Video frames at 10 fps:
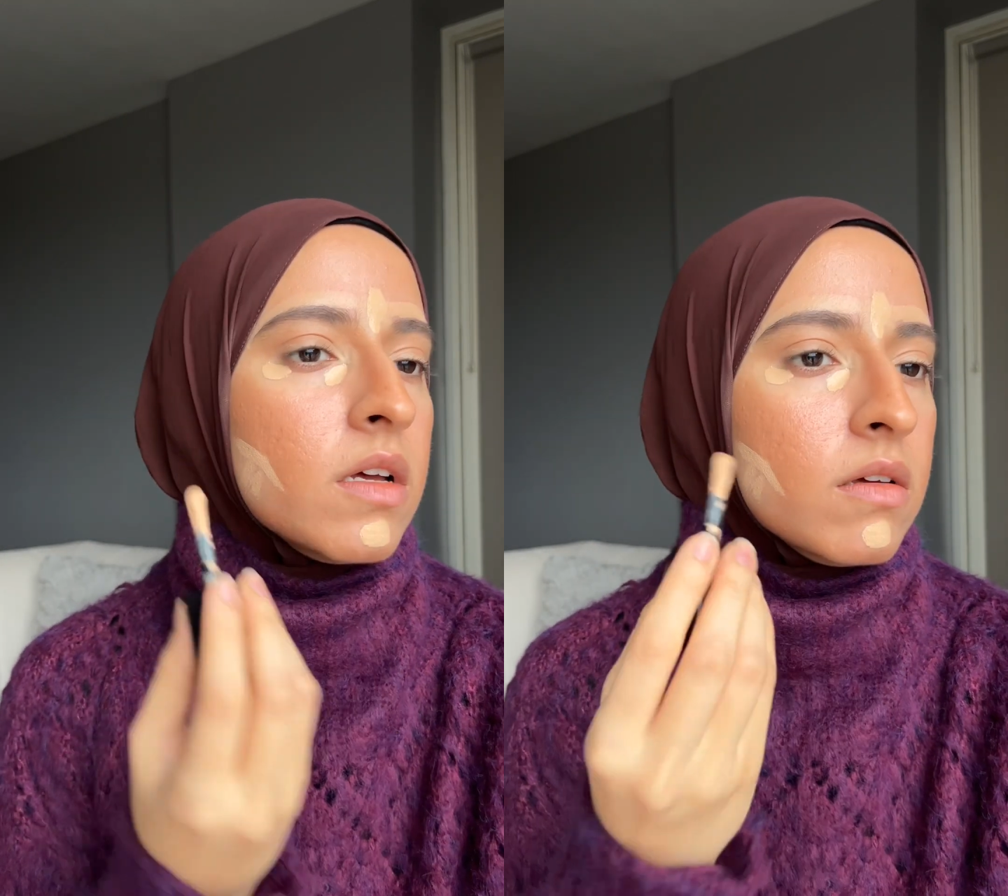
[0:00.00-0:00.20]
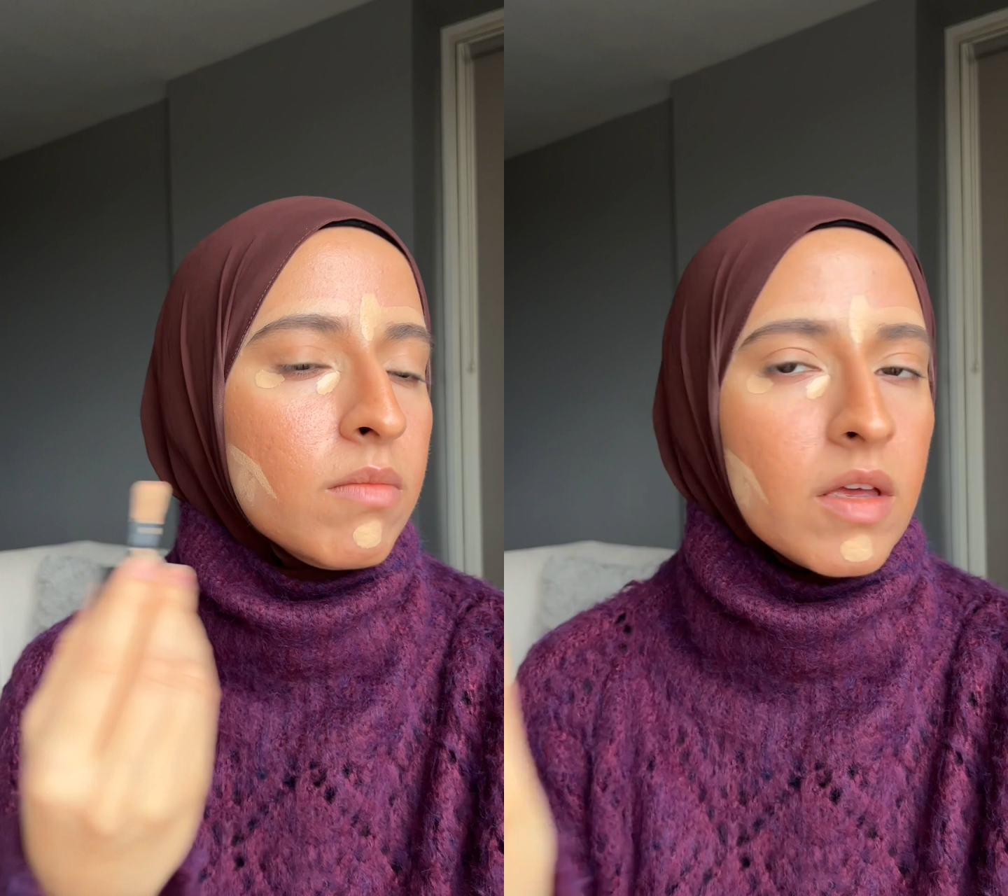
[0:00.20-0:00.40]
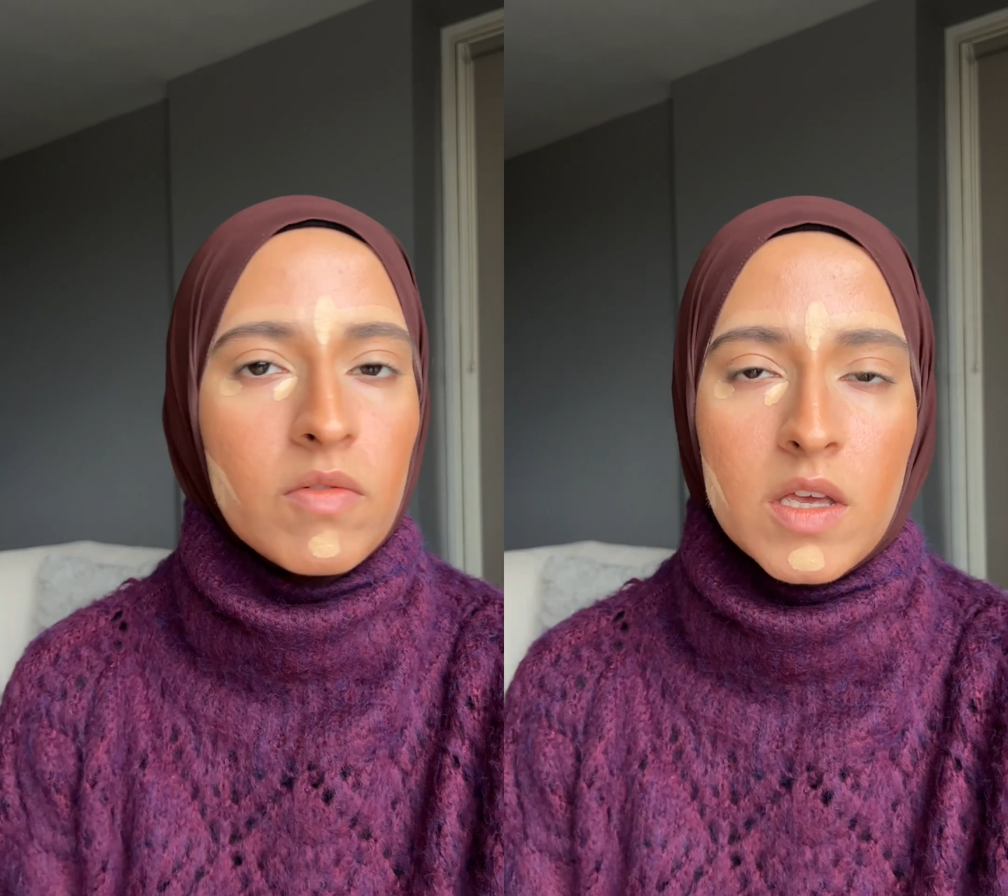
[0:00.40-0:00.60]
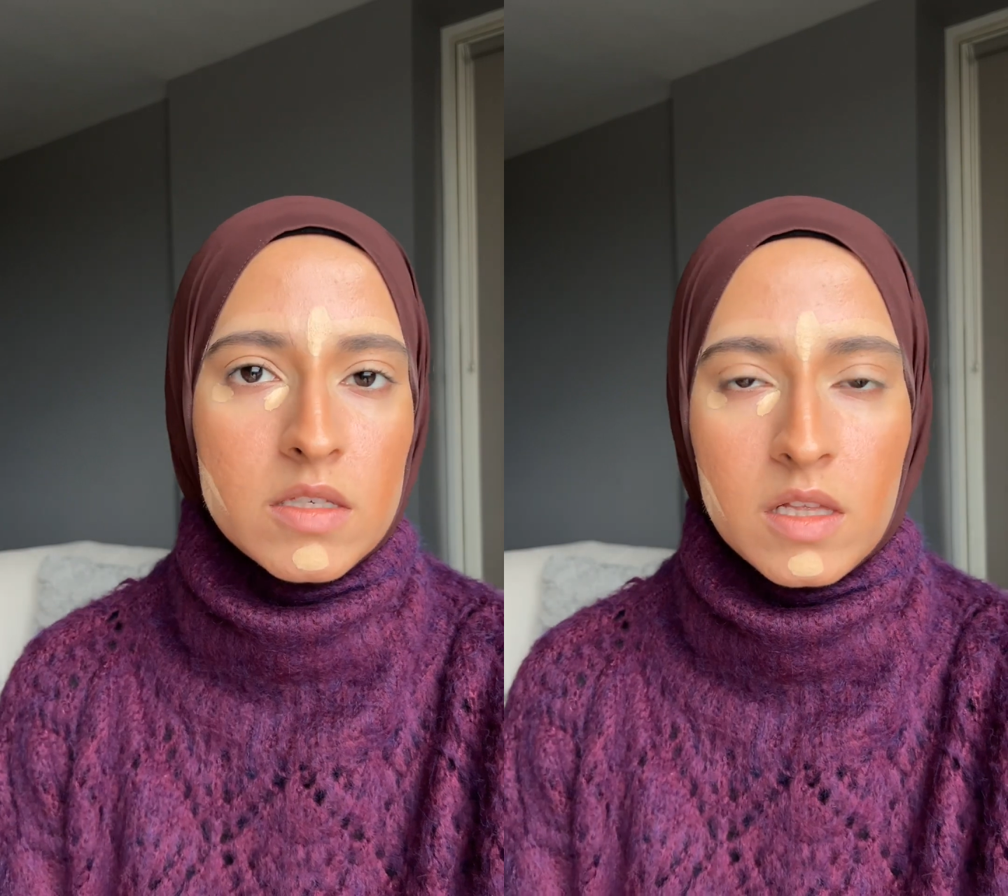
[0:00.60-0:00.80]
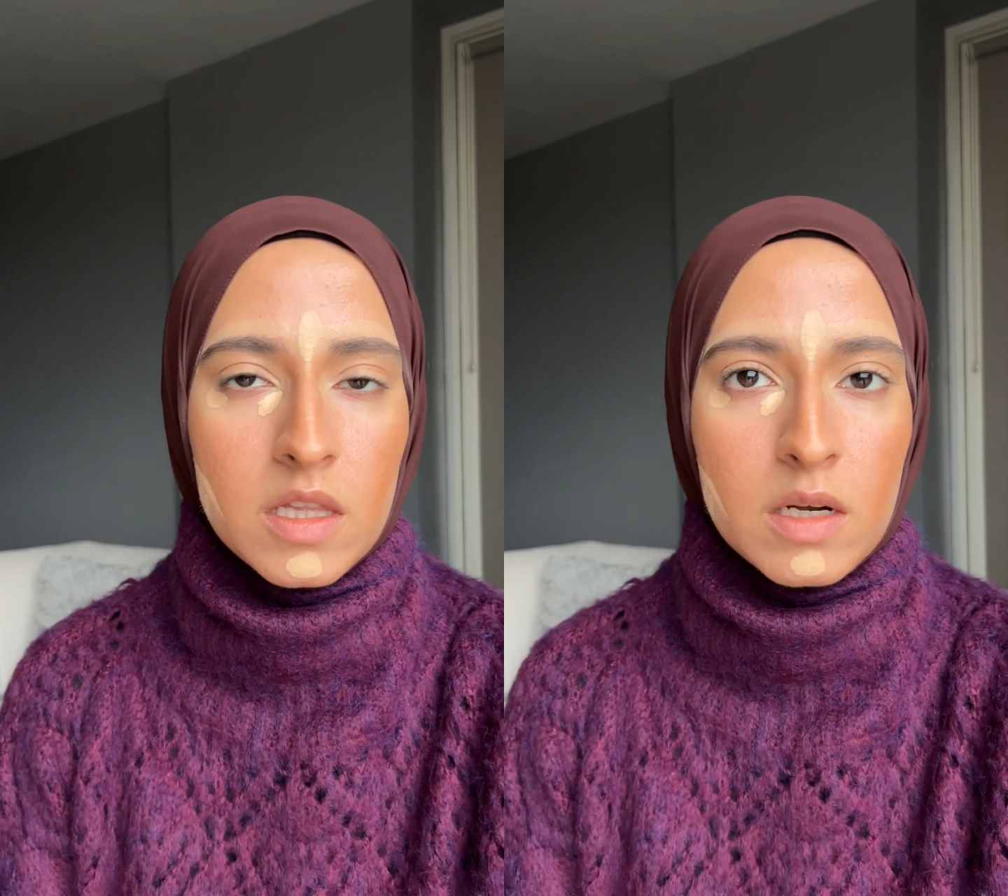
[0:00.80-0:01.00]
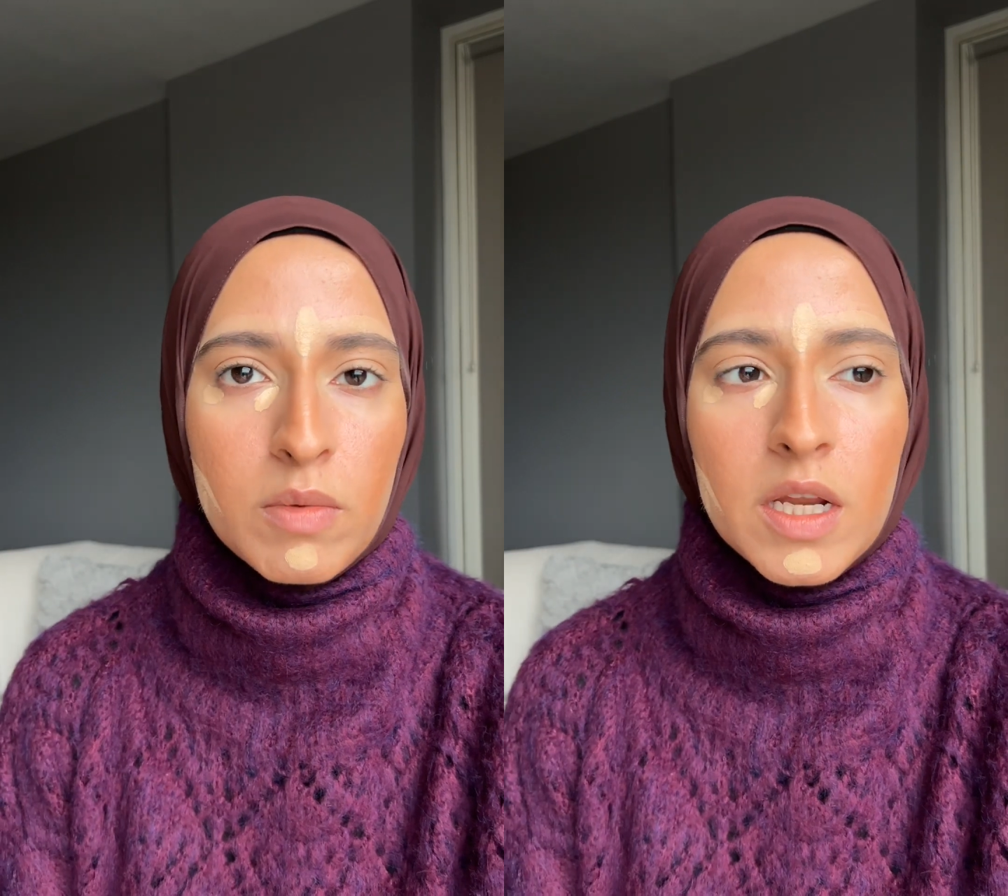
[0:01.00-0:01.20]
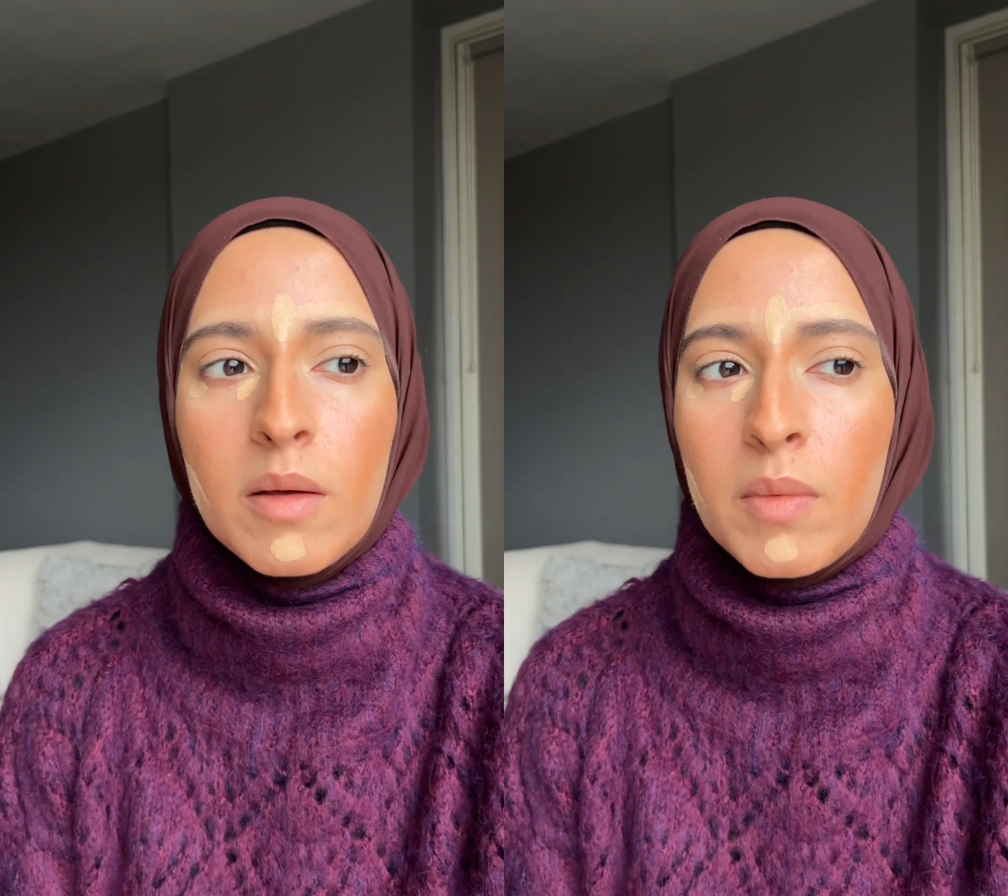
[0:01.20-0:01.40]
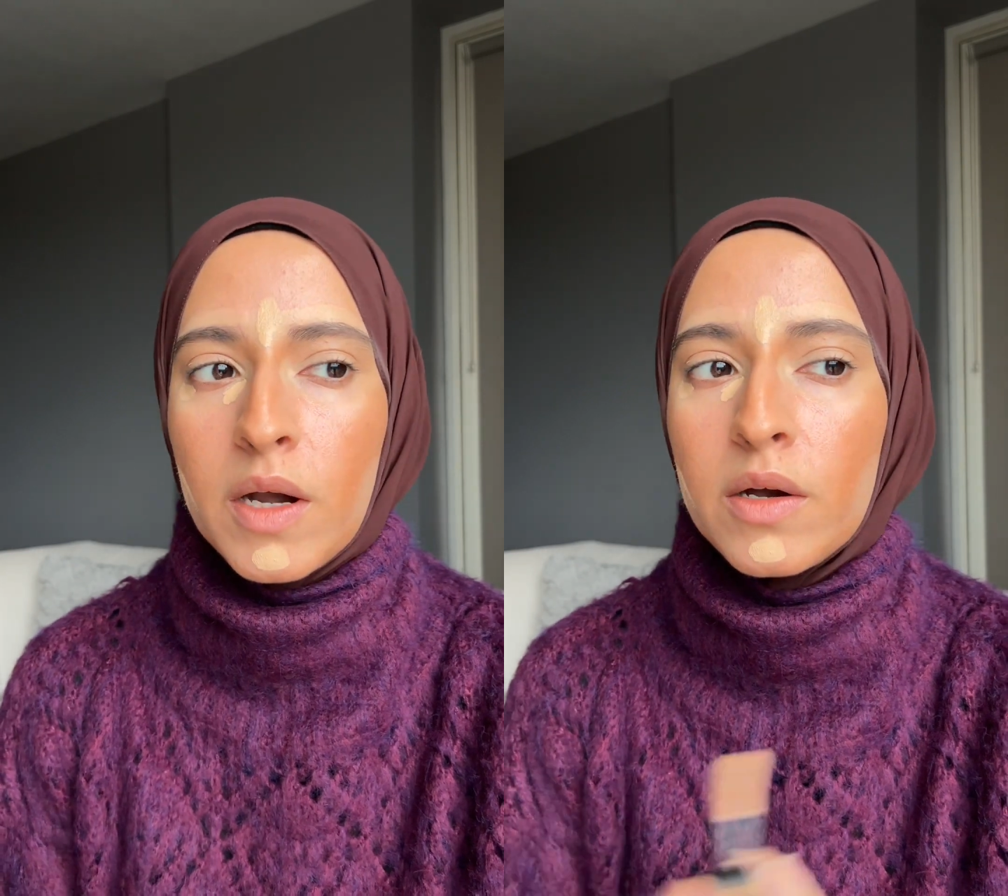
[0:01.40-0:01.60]
my face a little bit
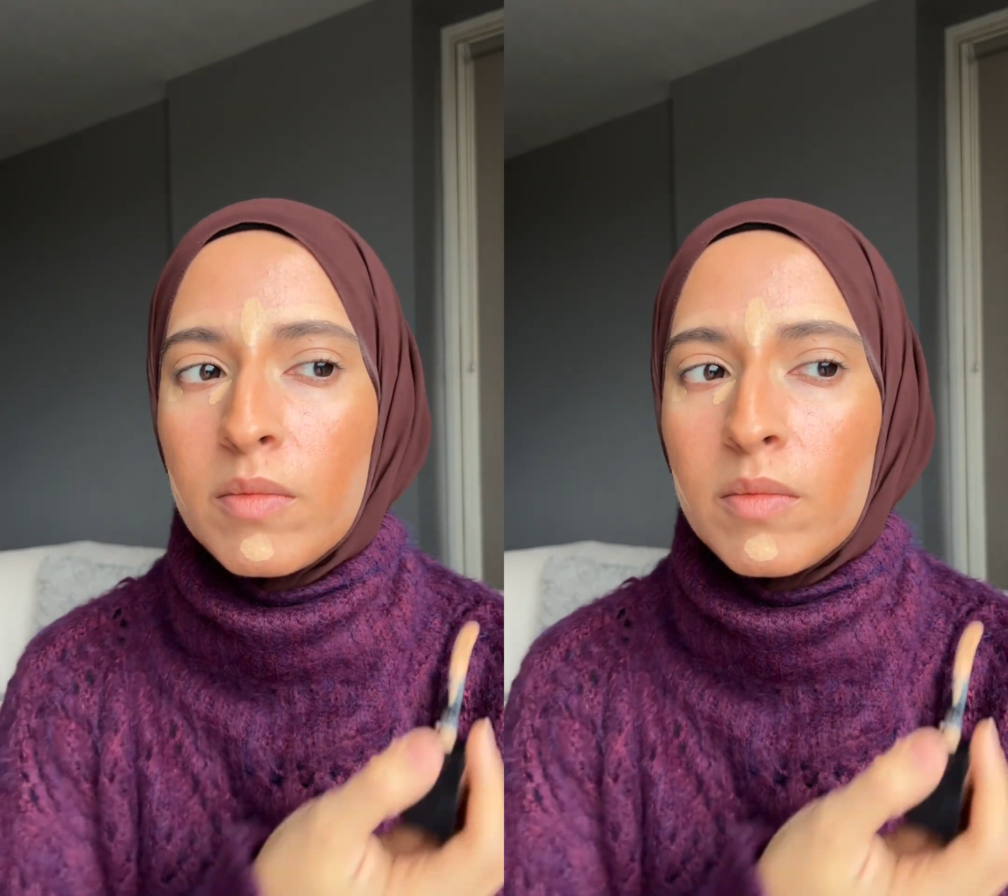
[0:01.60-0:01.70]
better,